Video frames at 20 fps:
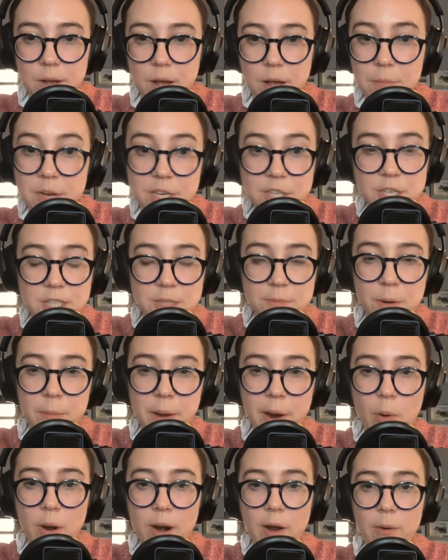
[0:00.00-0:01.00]
emissions per
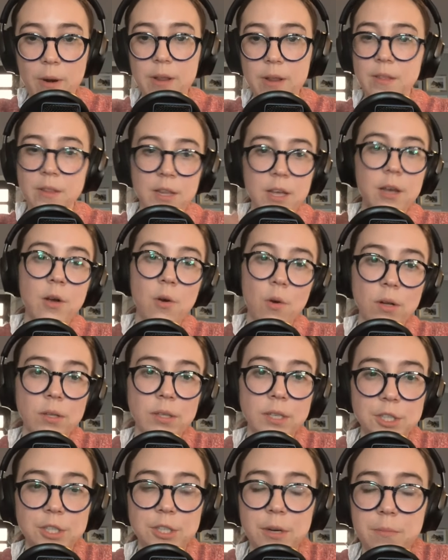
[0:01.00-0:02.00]
megawatt hour, then the
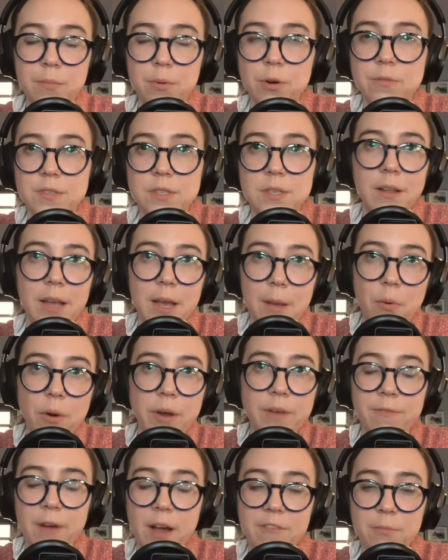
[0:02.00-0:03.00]
correlation improves to like
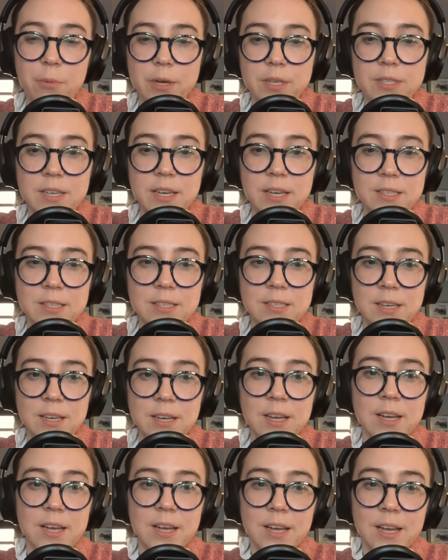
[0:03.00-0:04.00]
0.5, 0.6.
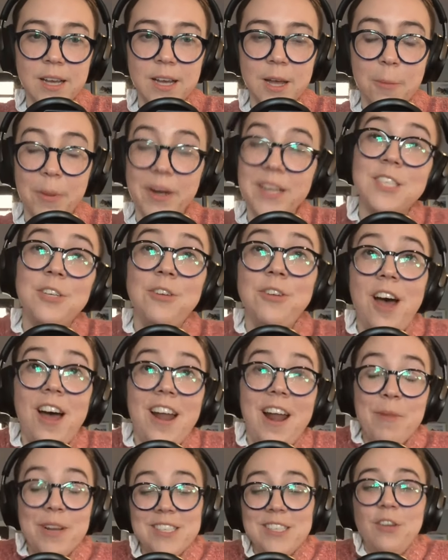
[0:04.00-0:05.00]
But it's still
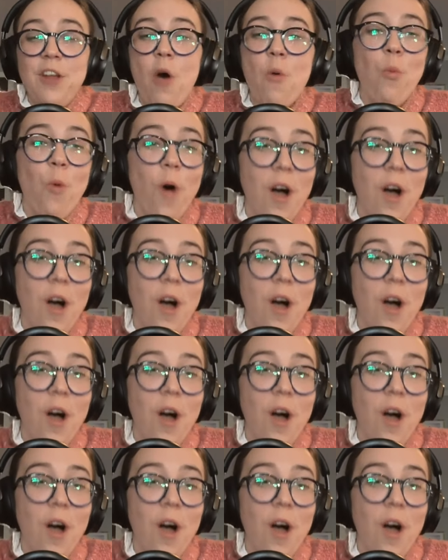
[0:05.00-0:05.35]
not, I mean, it's still not